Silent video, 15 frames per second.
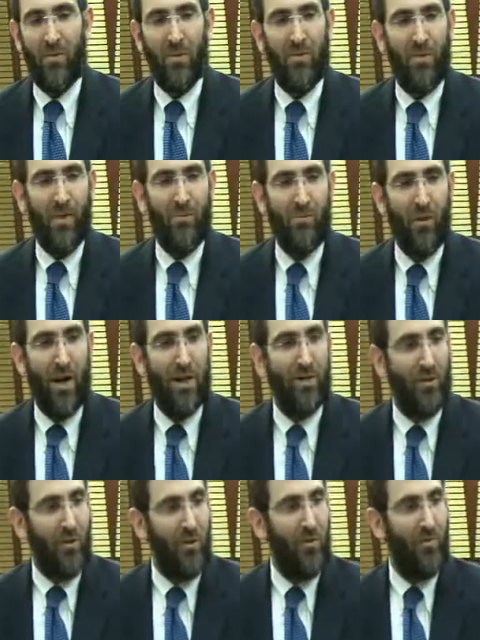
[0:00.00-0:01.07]
something very
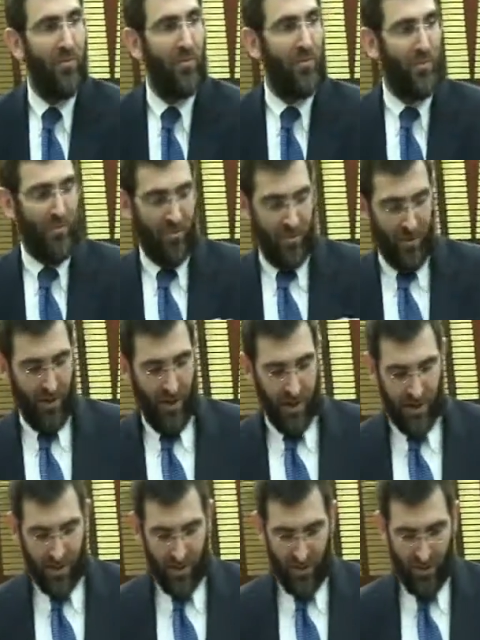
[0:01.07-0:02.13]
practical.
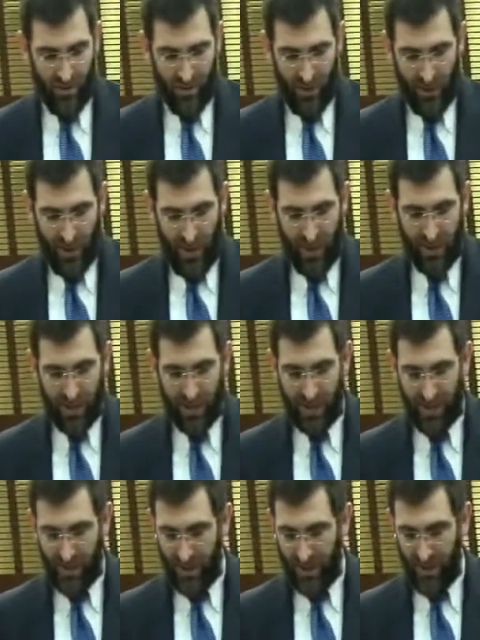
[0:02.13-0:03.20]
Tonight's
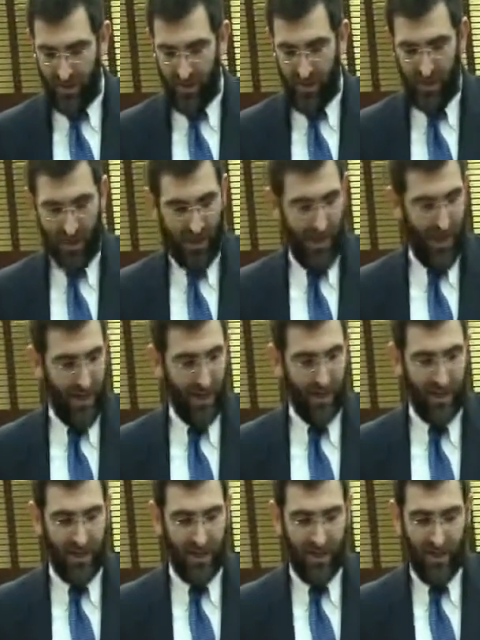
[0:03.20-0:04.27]
class is going to be a
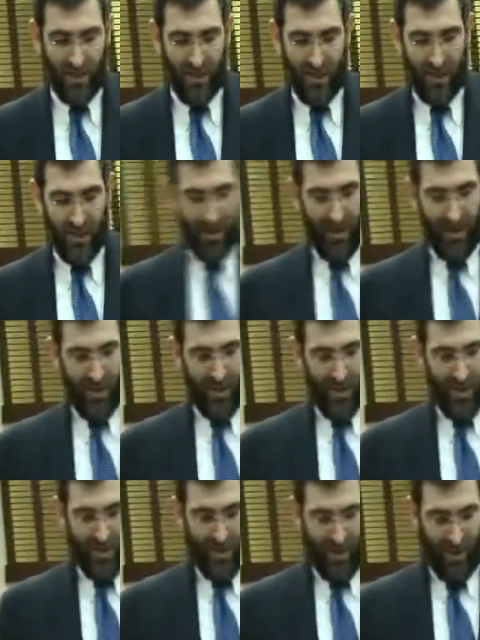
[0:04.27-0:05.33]
class
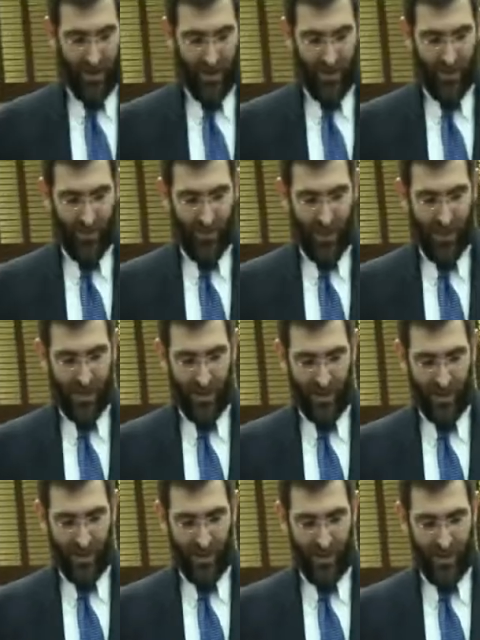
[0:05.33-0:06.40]
on
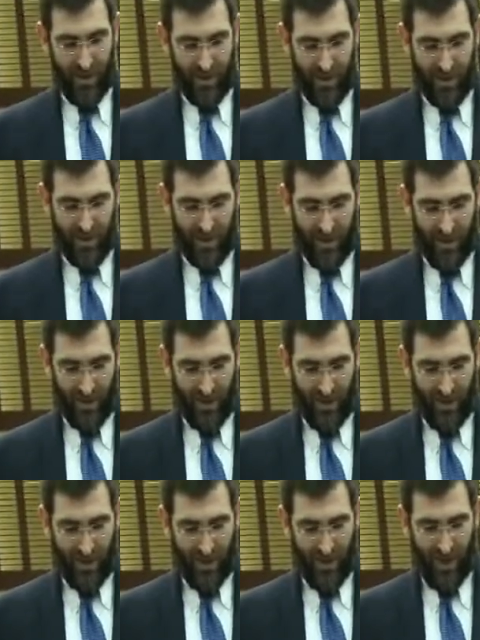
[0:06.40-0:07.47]
basically
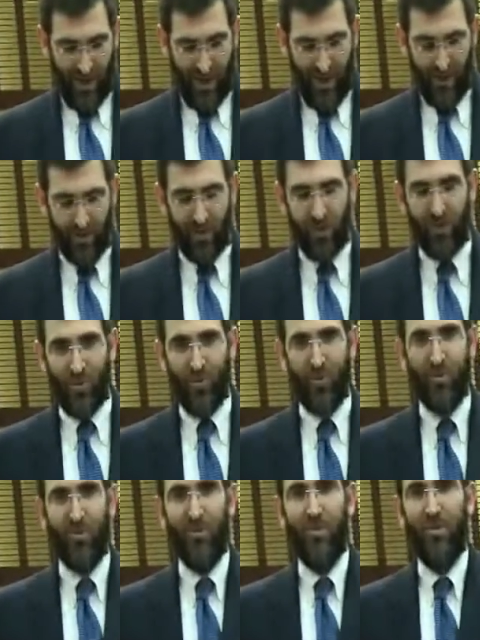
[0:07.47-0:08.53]
how
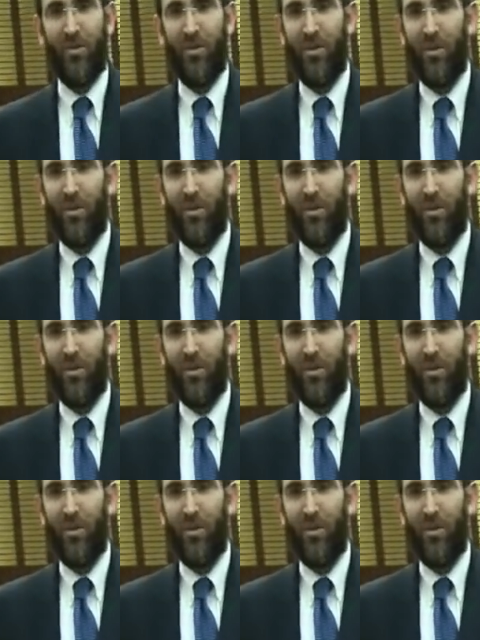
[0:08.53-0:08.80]
to